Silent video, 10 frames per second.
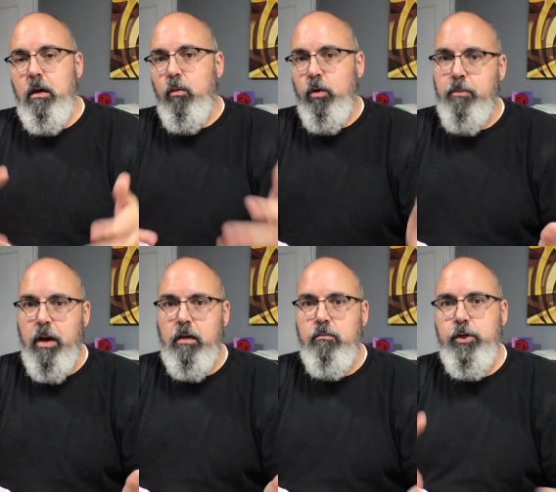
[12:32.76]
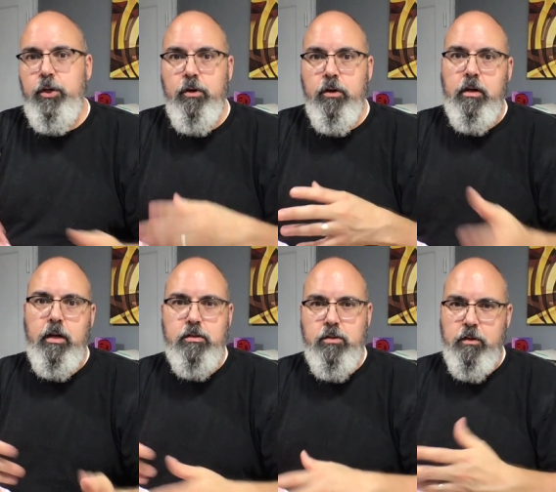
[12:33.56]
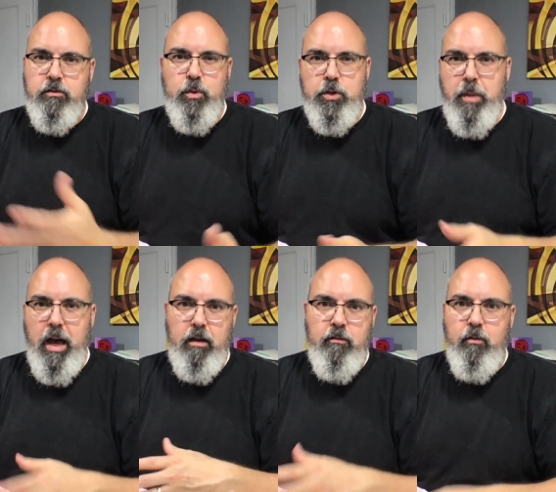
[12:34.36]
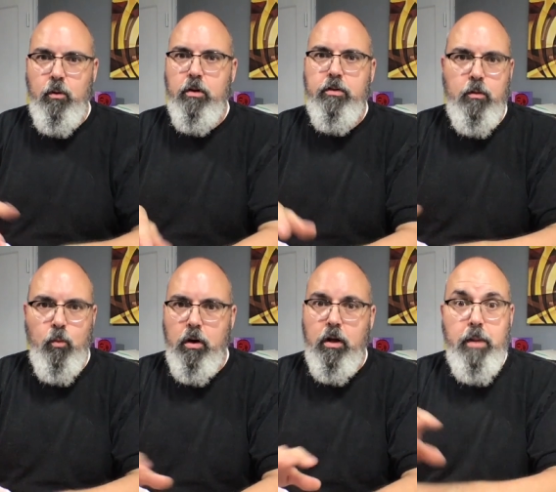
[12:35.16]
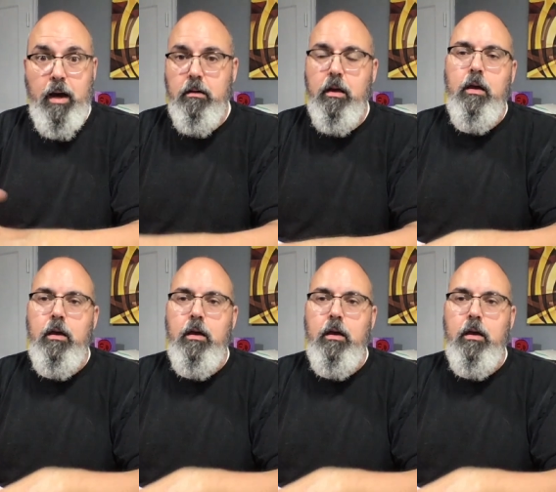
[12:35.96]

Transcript: with my computer and sort of switch back and forth and worry about,